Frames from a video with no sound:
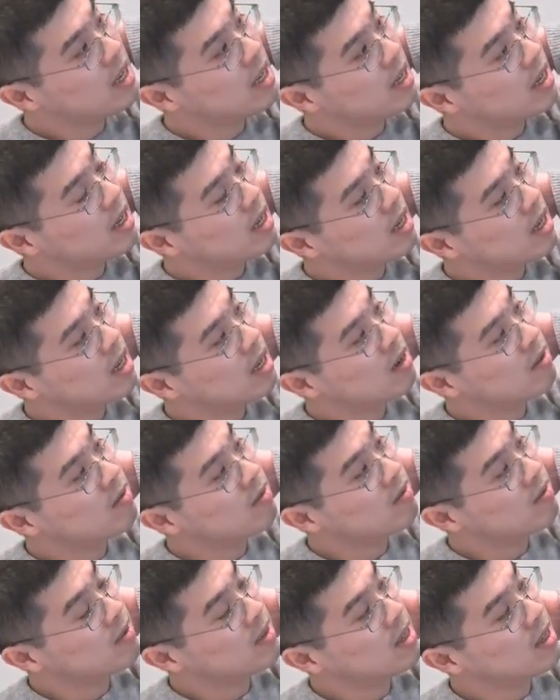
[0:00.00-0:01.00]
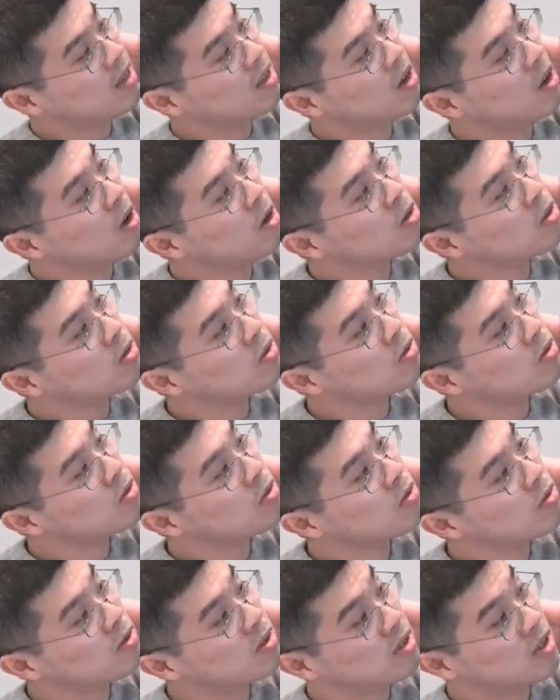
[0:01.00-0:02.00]
uh, close
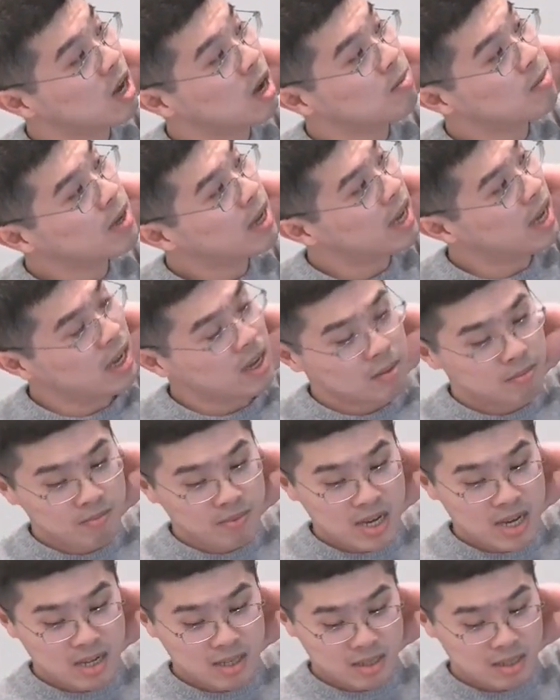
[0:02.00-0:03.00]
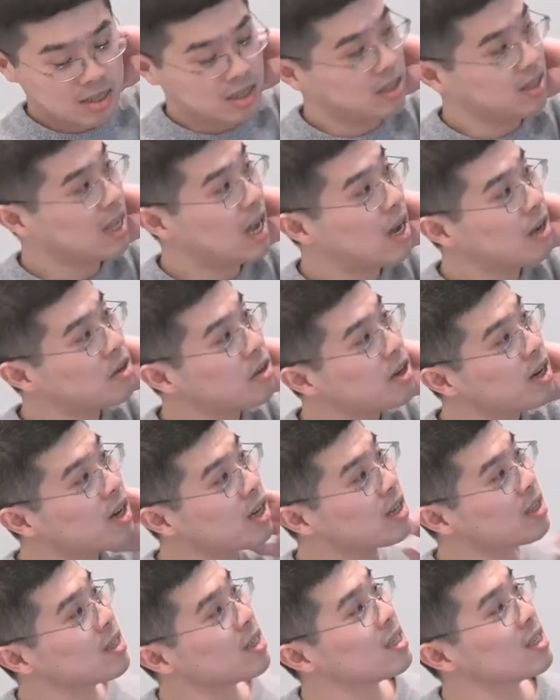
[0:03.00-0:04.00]
to top k, but uh, now
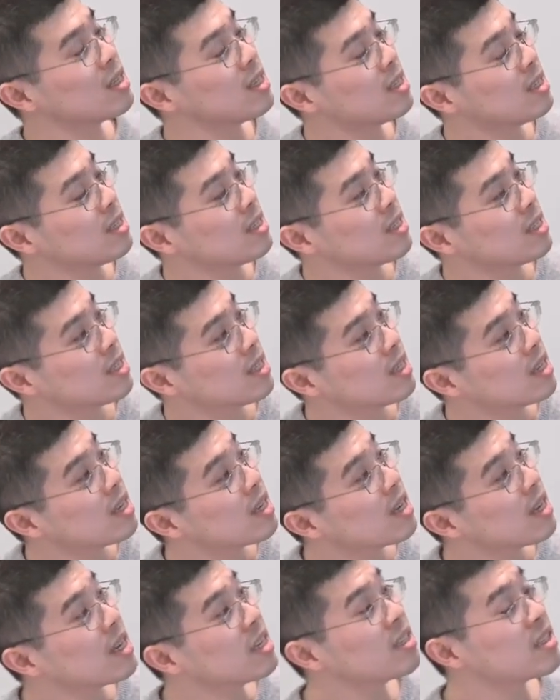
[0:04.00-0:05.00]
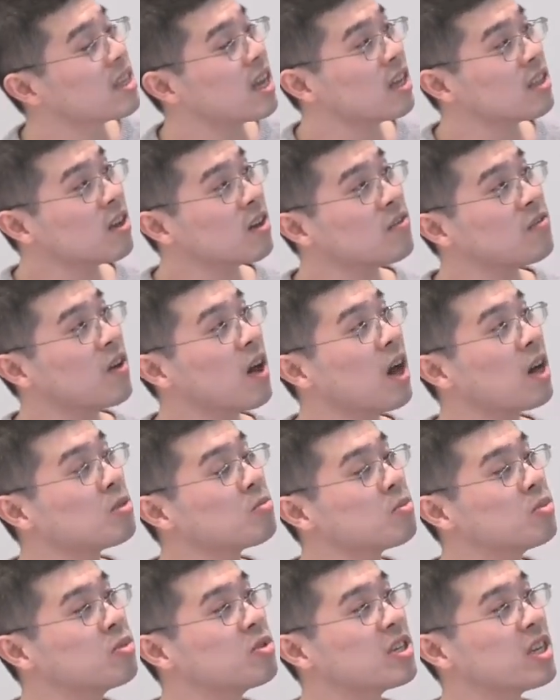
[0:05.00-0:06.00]
you're, instead of
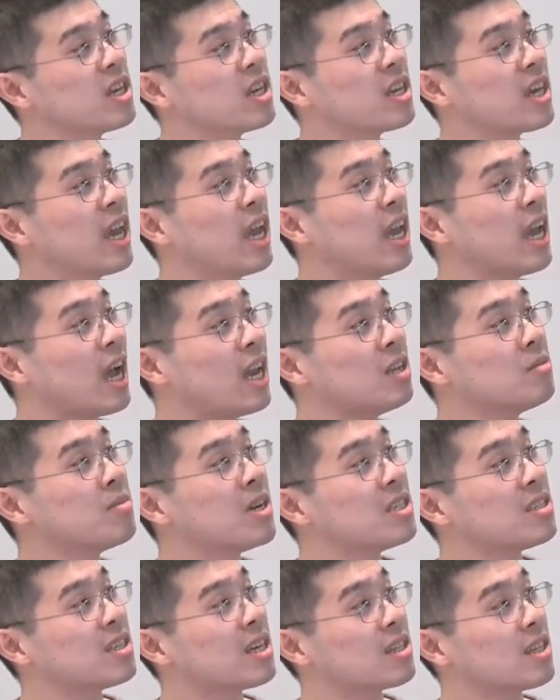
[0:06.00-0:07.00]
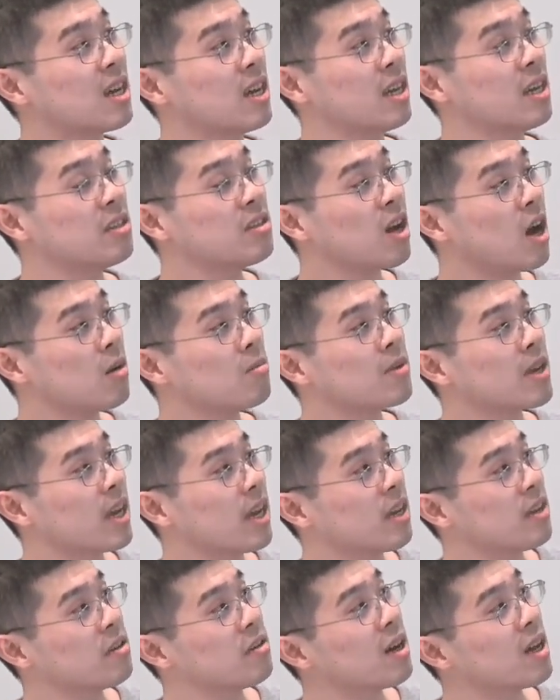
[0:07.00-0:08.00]
outputting k elements that are in top
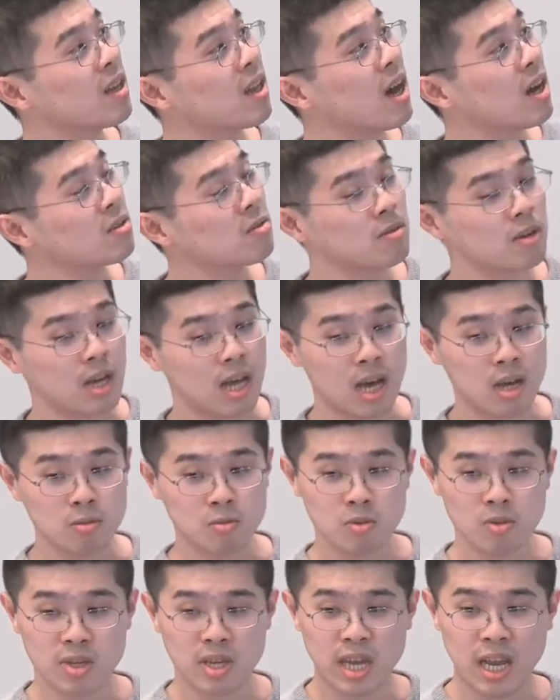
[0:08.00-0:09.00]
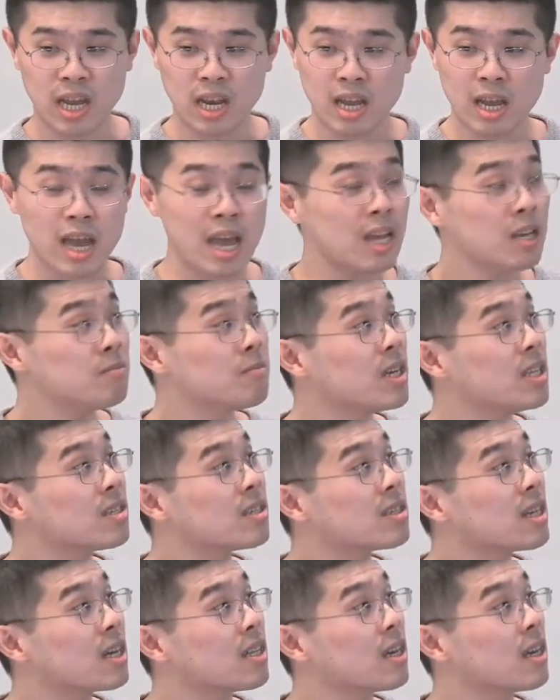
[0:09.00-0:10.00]
k, you are allowed to output k
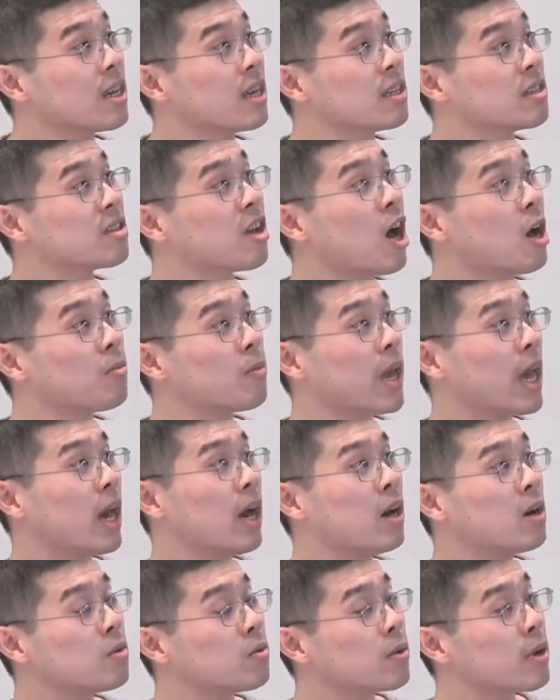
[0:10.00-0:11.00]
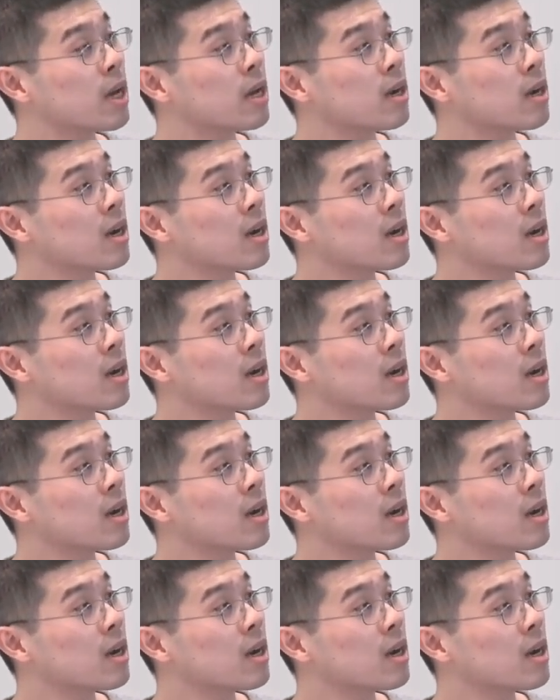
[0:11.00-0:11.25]
elements that are in top l, where